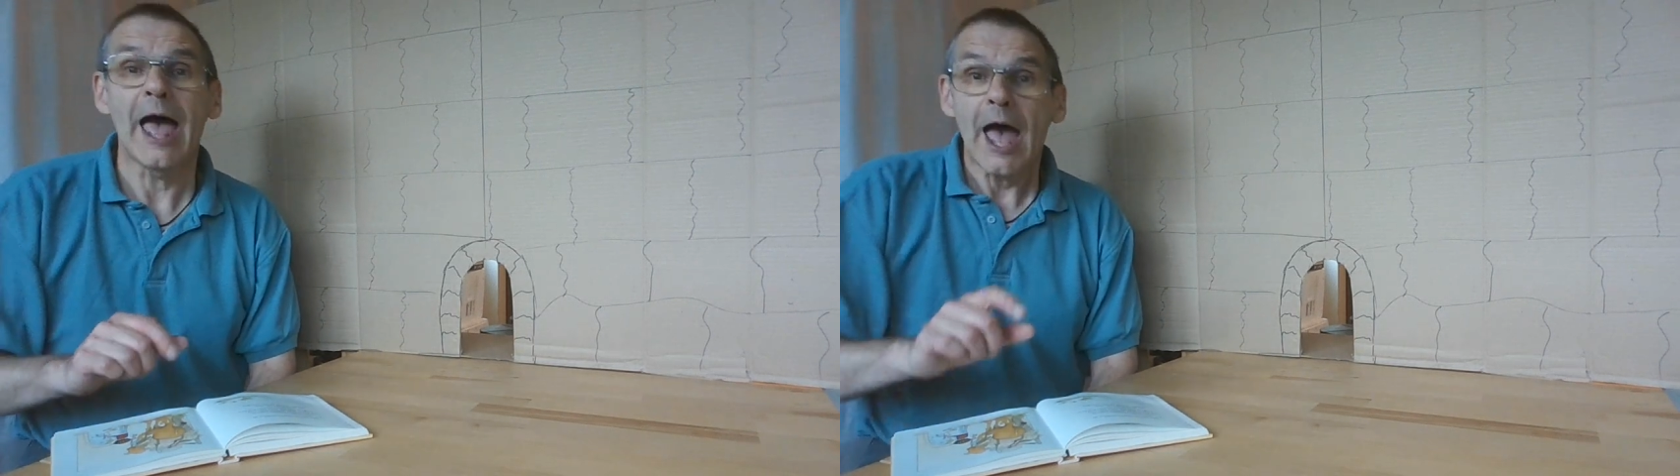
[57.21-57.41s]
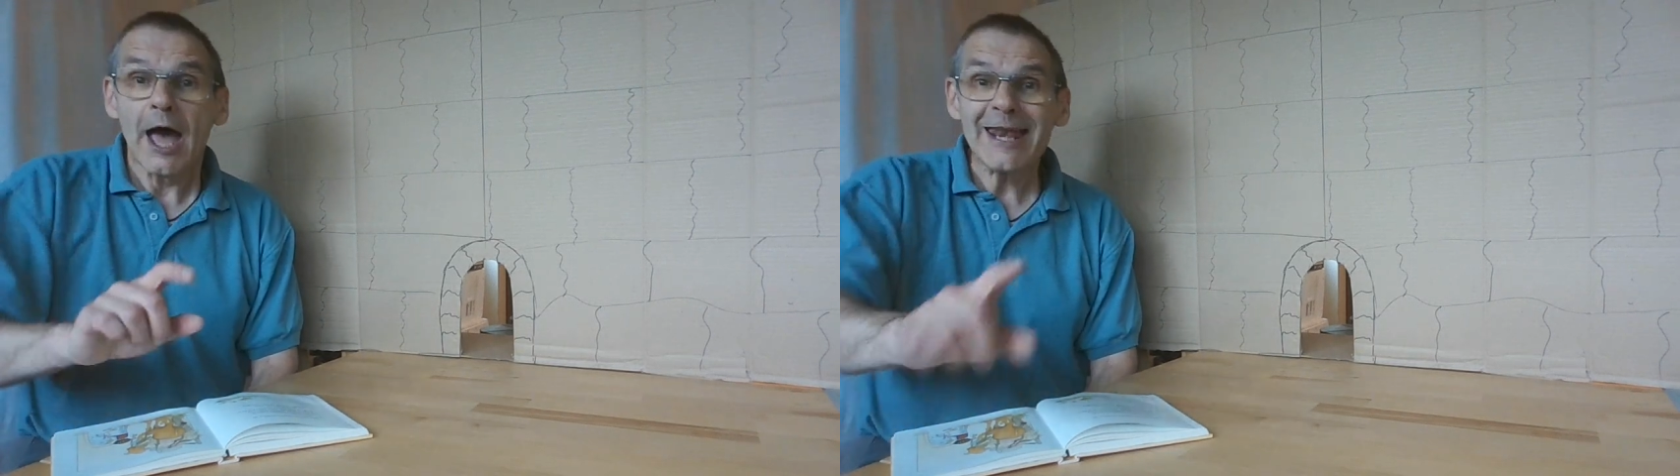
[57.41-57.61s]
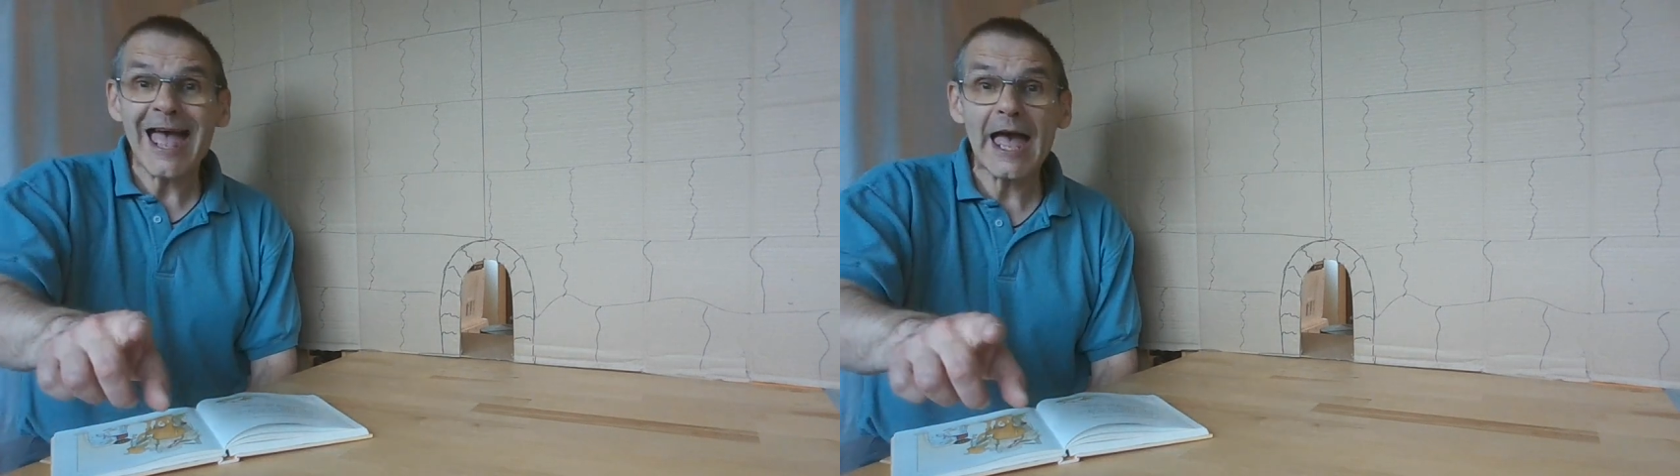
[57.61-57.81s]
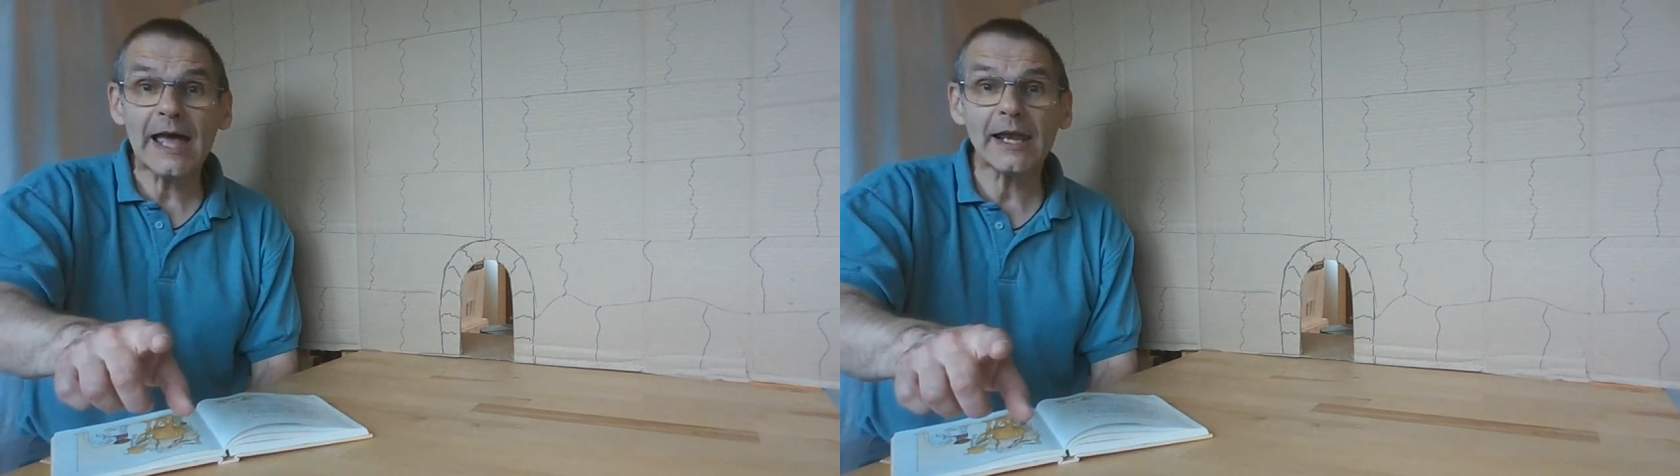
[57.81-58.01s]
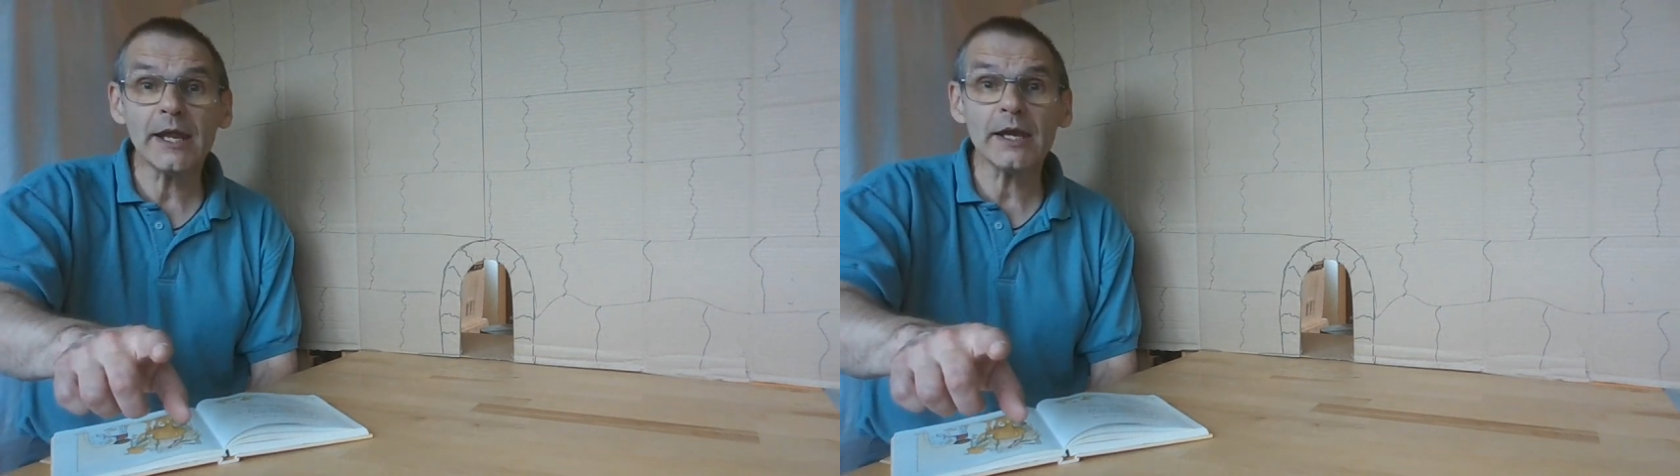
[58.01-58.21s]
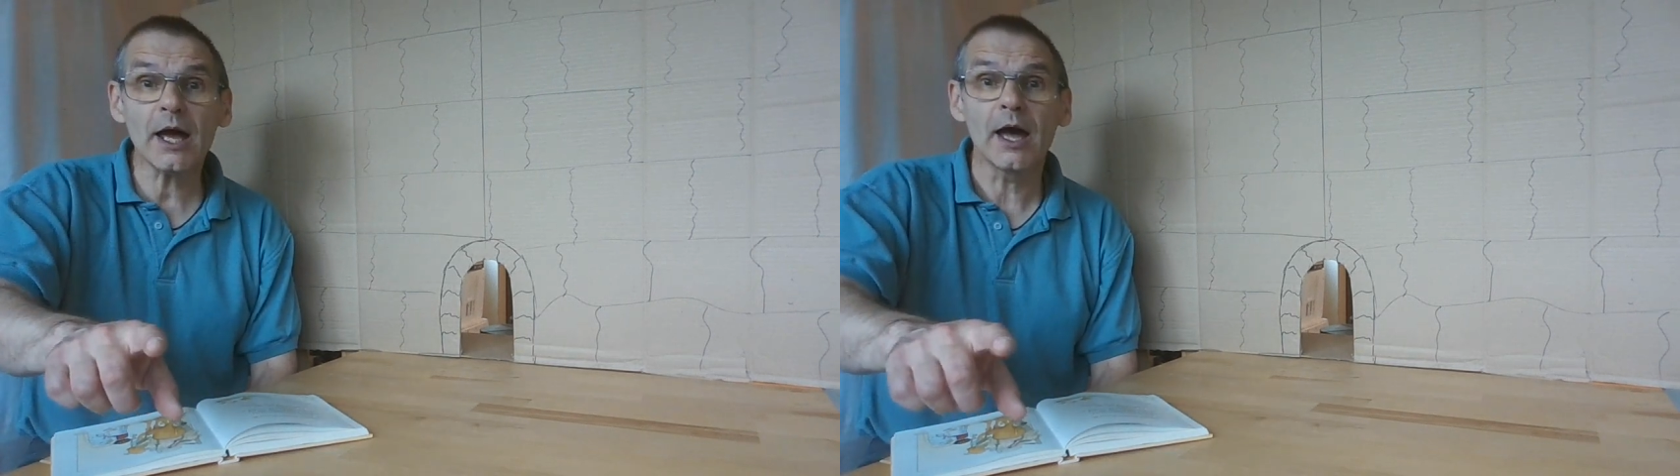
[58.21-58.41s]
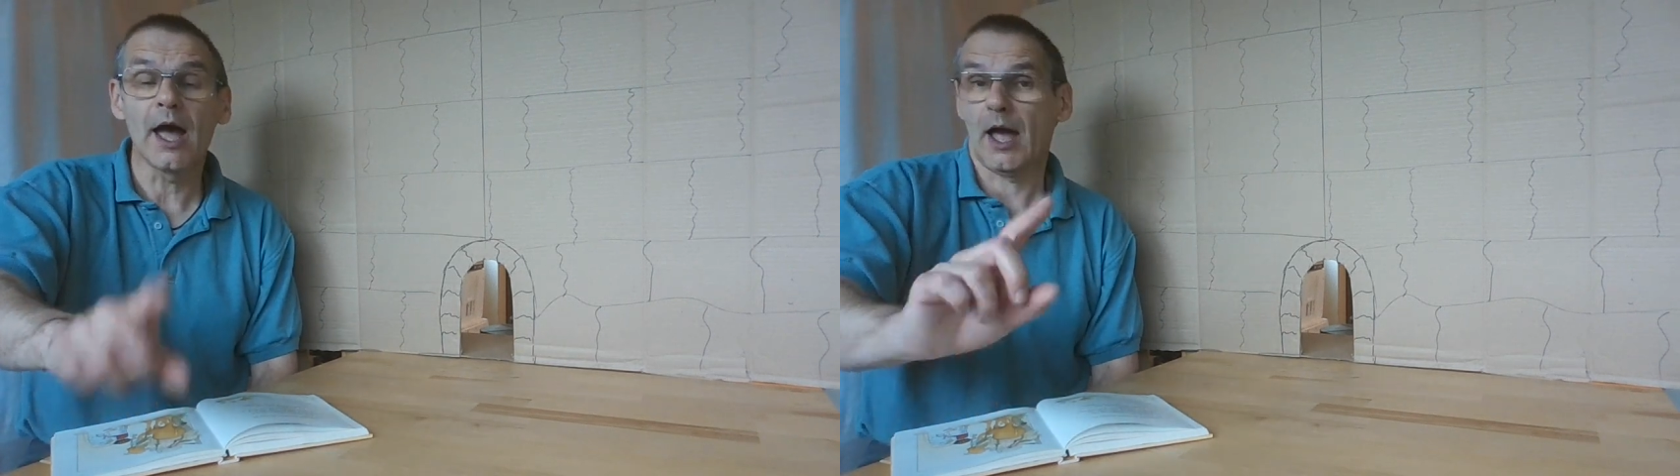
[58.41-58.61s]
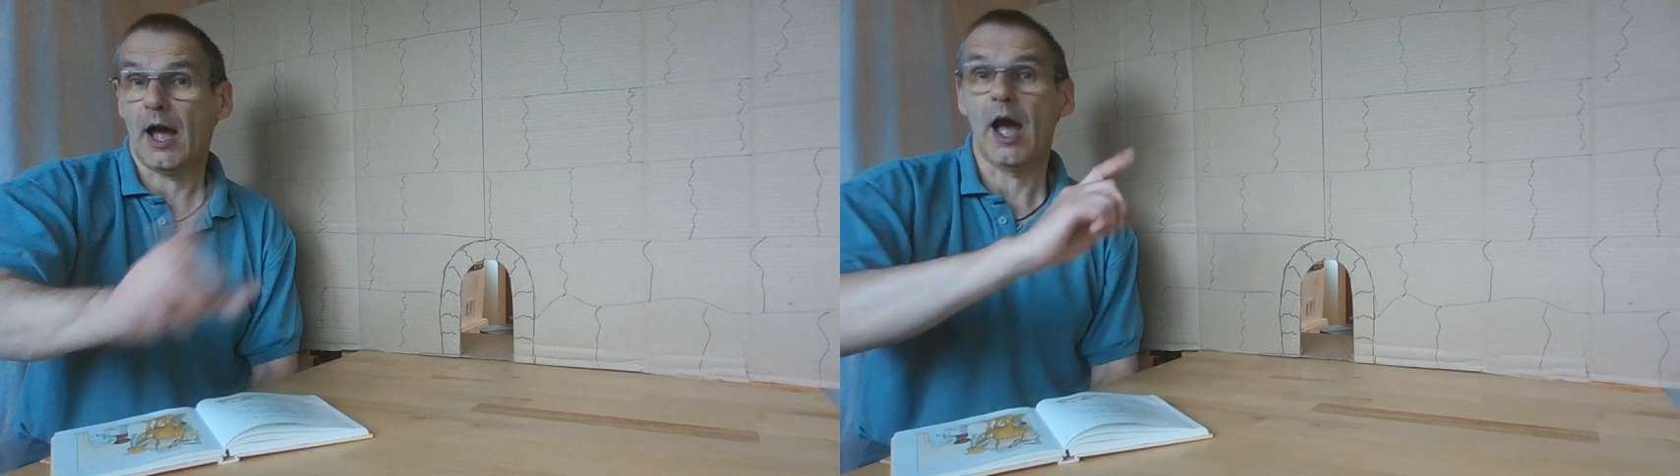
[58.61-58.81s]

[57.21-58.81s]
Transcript: And Helena,